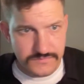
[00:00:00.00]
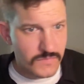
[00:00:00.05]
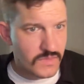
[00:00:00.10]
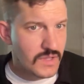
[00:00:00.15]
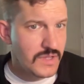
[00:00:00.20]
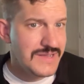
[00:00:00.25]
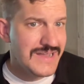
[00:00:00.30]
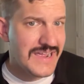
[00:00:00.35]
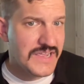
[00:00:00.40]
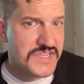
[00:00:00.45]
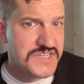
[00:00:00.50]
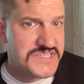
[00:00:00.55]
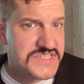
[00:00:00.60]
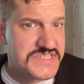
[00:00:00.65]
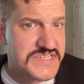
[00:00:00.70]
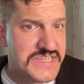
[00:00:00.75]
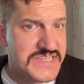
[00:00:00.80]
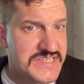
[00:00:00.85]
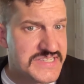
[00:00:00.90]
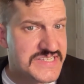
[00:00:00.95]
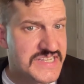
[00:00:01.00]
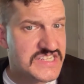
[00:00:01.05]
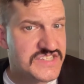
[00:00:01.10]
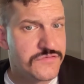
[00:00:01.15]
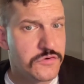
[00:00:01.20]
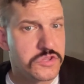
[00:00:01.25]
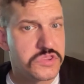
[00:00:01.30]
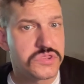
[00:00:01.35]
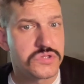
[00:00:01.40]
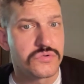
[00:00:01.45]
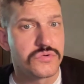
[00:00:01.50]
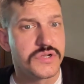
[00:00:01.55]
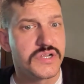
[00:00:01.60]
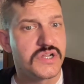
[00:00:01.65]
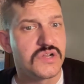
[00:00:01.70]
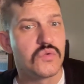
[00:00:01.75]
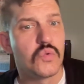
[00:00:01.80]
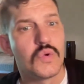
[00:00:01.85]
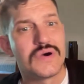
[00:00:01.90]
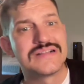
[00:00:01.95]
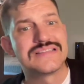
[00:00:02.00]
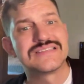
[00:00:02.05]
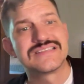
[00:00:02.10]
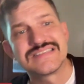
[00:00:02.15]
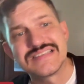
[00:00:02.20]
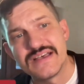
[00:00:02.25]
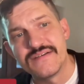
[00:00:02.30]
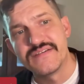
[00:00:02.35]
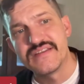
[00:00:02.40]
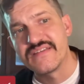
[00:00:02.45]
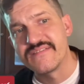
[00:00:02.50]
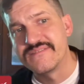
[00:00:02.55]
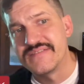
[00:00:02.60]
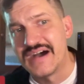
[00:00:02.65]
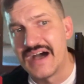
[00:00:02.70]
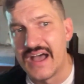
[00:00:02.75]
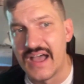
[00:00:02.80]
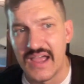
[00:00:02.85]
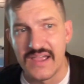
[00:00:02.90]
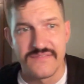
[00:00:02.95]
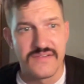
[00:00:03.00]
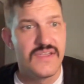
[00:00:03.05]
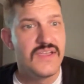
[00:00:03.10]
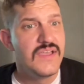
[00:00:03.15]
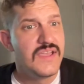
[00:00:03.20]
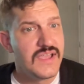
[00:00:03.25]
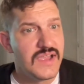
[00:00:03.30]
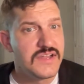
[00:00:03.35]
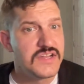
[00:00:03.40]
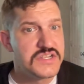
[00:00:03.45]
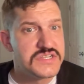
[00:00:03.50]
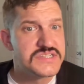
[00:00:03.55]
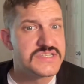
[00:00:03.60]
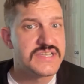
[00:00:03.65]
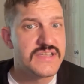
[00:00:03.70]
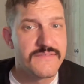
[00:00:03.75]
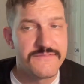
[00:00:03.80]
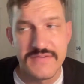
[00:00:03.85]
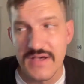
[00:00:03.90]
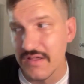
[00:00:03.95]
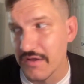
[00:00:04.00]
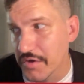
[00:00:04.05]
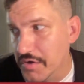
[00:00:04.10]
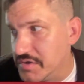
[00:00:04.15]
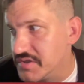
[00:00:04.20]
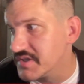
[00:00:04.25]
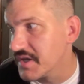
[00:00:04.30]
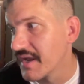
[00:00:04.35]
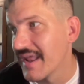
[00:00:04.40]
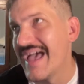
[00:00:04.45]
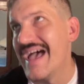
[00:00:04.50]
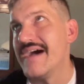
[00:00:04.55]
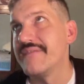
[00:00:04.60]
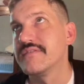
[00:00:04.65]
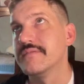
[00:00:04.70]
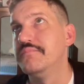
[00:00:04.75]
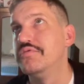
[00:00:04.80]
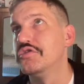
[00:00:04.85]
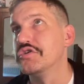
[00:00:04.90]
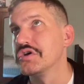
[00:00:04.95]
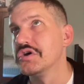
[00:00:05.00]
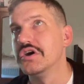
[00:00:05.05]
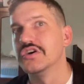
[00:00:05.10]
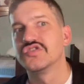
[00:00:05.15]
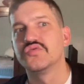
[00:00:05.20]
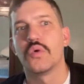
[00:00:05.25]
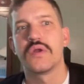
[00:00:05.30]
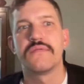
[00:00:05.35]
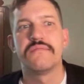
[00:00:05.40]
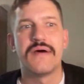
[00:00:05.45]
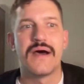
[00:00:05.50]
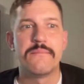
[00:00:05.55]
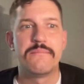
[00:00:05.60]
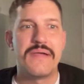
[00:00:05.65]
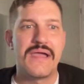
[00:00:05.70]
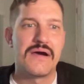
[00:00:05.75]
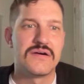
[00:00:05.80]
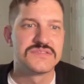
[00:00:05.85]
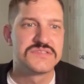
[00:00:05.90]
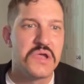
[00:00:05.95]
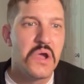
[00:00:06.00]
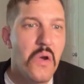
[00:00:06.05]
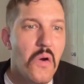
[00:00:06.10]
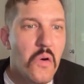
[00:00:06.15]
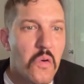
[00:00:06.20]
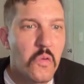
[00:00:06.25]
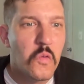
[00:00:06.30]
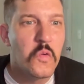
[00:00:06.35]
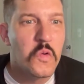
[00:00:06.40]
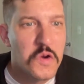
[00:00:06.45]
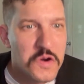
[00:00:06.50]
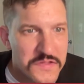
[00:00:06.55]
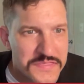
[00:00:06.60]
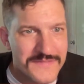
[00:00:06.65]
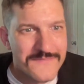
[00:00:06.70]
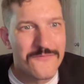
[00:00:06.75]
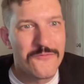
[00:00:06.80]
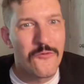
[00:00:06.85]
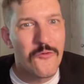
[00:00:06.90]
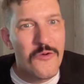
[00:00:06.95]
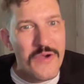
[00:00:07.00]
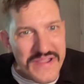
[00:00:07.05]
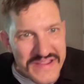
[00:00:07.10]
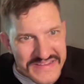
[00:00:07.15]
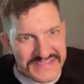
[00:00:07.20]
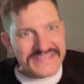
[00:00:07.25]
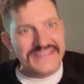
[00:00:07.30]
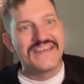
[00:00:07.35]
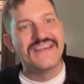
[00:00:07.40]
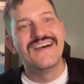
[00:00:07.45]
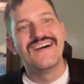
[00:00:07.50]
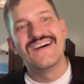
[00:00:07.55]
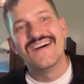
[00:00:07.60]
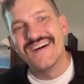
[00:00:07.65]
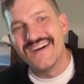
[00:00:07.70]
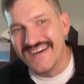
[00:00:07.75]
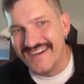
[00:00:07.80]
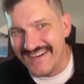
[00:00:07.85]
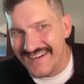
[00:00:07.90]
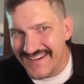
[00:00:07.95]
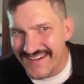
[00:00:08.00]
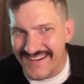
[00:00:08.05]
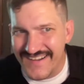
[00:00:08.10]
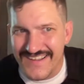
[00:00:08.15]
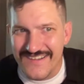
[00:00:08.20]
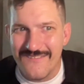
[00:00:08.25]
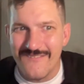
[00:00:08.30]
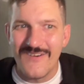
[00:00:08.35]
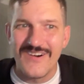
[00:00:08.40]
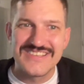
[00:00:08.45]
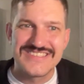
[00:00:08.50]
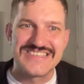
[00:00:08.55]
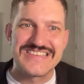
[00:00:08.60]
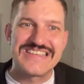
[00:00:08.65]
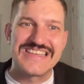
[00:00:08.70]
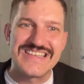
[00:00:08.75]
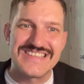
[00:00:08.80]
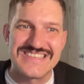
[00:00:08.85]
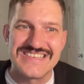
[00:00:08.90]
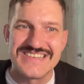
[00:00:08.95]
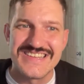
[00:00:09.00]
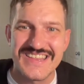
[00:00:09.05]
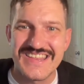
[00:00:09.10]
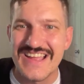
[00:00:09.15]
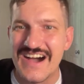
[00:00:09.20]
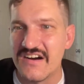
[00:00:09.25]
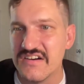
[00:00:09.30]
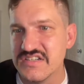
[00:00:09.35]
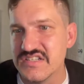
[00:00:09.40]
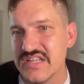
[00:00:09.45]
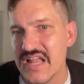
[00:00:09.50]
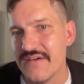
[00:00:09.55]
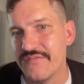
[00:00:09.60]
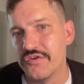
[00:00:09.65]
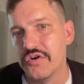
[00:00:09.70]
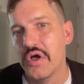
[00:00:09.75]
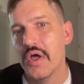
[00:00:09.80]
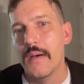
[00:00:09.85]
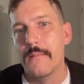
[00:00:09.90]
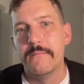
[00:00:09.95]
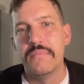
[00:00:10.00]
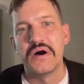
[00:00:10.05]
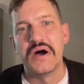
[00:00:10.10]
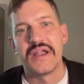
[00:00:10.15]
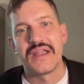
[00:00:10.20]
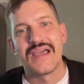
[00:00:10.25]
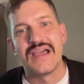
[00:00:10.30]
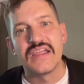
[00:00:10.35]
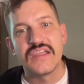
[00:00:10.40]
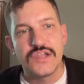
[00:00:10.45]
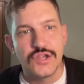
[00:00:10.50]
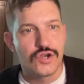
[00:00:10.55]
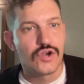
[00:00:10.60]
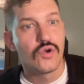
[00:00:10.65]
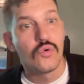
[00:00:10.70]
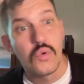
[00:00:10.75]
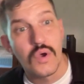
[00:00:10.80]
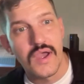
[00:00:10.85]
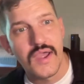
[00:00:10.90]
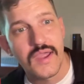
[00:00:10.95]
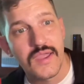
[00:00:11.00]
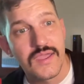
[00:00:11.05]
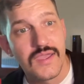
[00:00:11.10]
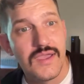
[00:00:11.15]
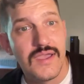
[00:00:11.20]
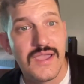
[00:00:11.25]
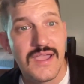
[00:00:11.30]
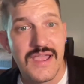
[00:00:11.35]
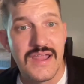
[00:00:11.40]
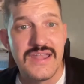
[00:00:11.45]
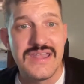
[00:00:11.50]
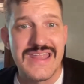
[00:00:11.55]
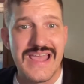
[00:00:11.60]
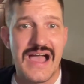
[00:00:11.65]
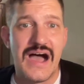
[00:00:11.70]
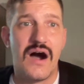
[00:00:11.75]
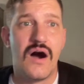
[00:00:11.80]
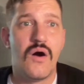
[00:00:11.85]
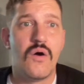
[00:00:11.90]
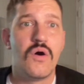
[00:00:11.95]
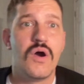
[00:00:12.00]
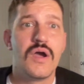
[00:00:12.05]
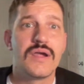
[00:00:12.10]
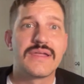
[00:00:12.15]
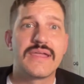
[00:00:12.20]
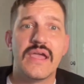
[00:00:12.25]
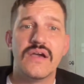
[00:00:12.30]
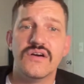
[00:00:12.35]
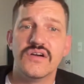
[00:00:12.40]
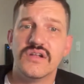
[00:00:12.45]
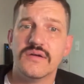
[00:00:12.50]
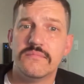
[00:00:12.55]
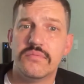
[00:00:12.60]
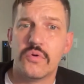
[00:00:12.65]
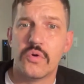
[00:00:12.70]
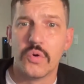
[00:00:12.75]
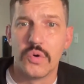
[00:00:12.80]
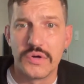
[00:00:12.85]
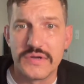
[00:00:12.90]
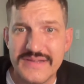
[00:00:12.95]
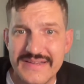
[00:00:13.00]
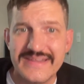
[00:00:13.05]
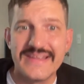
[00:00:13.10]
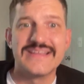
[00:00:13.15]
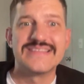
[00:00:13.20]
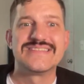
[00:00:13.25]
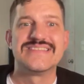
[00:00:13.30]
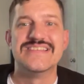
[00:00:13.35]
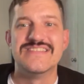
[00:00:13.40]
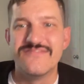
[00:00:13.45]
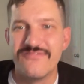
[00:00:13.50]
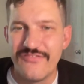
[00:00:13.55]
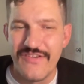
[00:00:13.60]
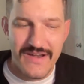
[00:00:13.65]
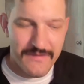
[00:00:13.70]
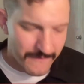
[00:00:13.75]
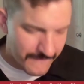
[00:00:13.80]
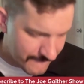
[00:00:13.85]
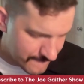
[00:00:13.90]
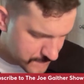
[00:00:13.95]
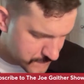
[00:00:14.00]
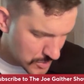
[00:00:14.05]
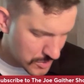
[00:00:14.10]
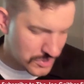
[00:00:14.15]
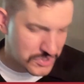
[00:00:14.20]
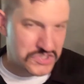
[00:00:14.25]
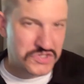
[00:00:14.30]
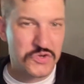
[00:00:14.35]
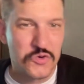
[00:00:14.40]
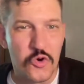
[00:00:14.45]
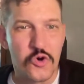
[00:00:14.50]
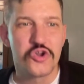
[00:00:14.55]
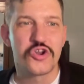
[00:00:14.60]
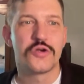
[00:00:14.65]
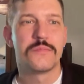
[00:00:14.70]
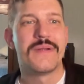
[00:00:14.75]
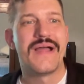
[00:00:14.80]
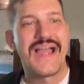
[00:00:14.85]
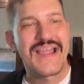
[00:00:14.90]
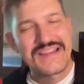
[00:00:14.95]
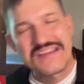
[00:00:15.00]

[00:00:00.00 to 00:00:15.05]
Now you see 6'3", 175, and you see a fellow who's going to have to put on 25 pounds worth of weight once he gets into the college level. But a year away, and now Kalen DeBoer gets his very first quarterback